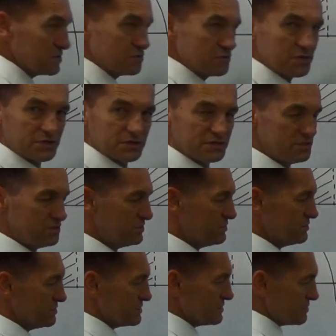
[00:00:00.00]
and trick the
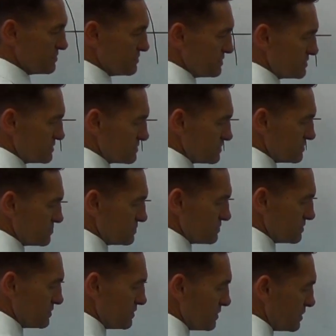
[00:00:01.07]
student. So these two
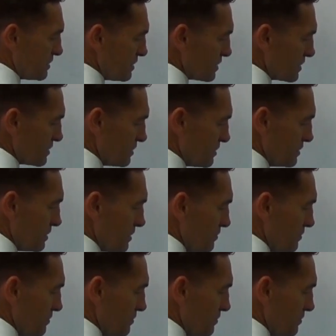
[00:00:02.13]
are clearly